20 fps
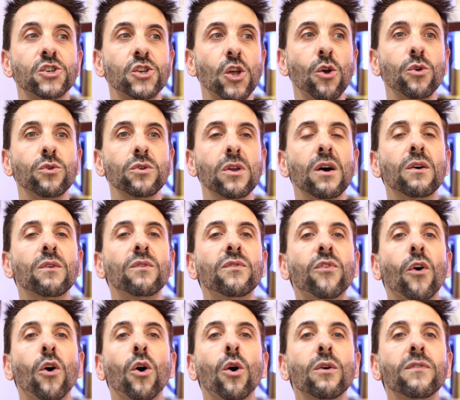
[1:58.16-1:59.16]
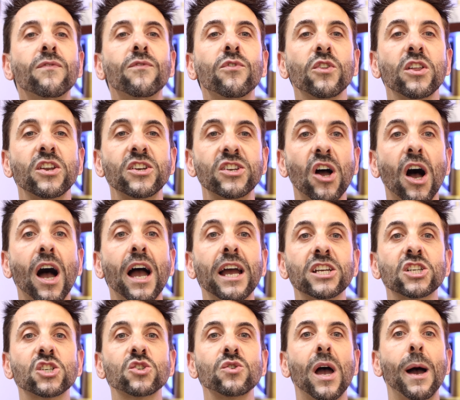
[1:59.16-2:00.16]
Don't fall for the
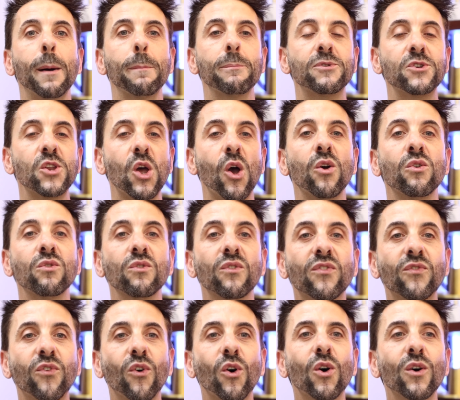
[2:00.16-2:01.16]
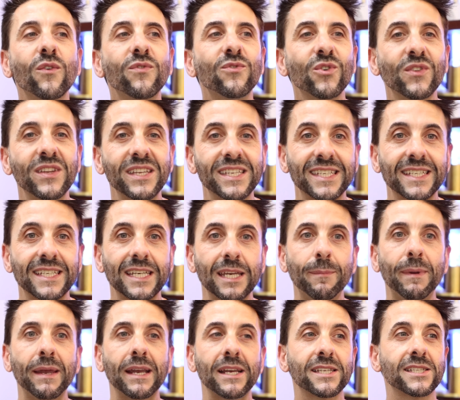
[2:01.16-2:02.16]
diet trap. Don't fall for these
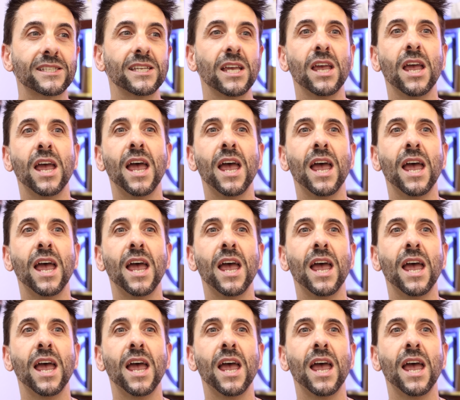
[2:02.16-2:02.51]
gimmicks.